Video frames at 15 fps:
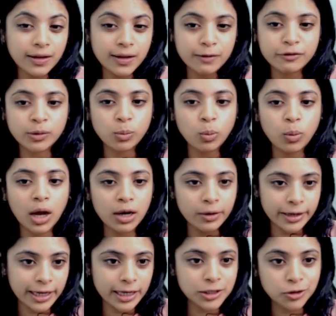from one
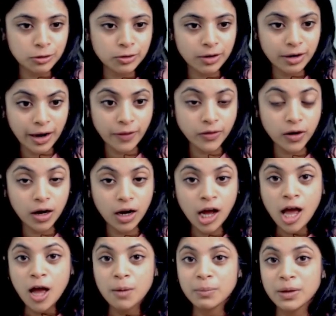location to another,
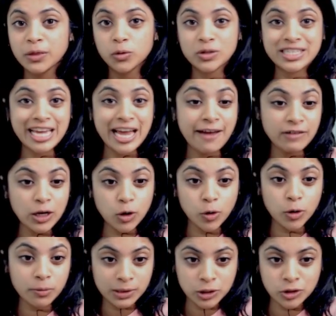but those heavy
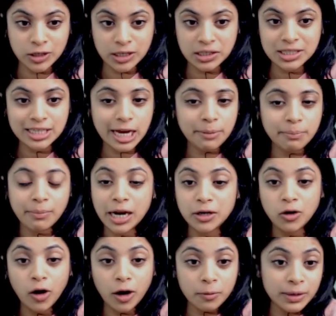load machines I might
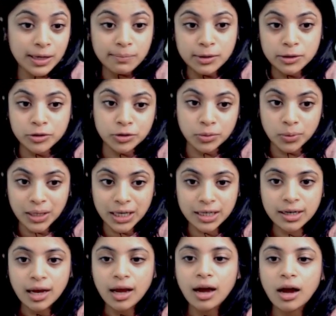not be able to do it.
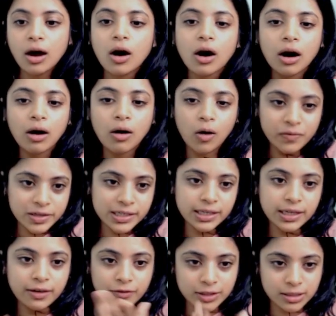
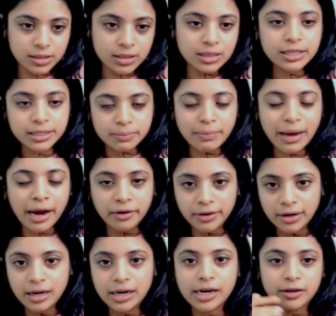Obviously if it's
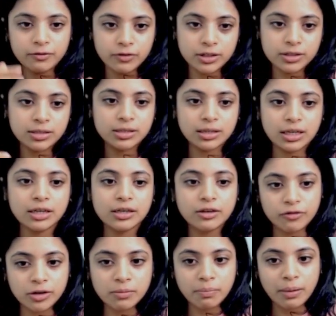dismantled and if it's in
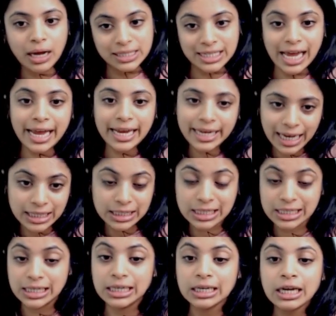different parts, I can
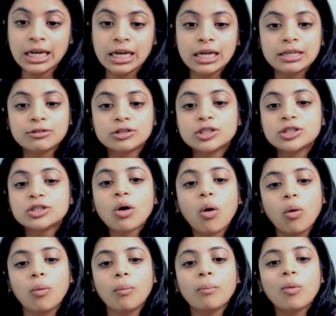still.
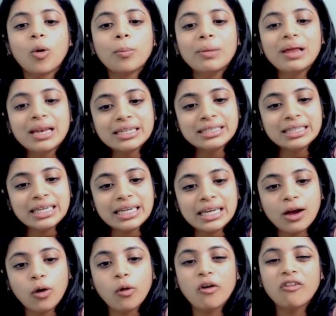So, mobility
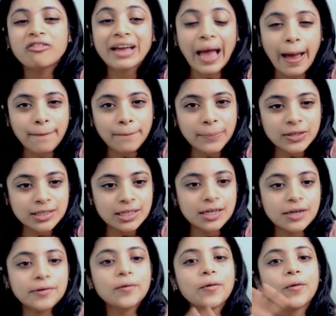of capital
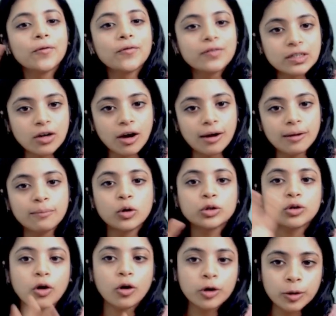overall, both
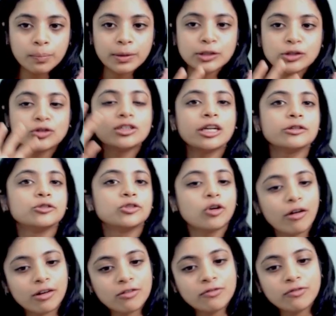occupational and
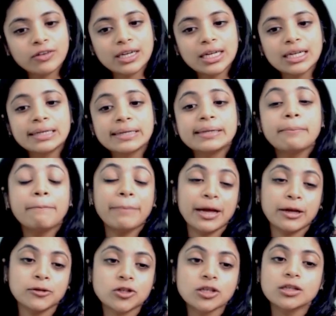geographical,
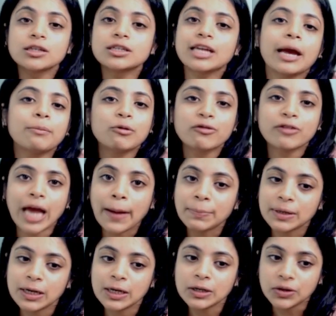depends on the type of
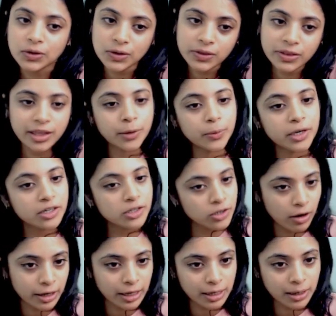capital good that we're
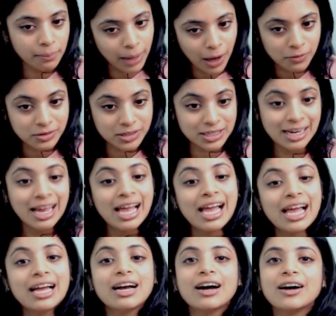talking about.
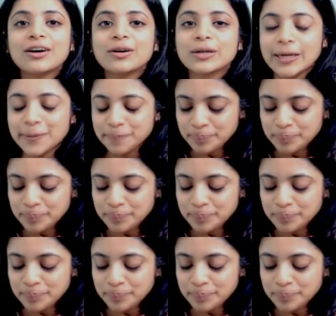Okay.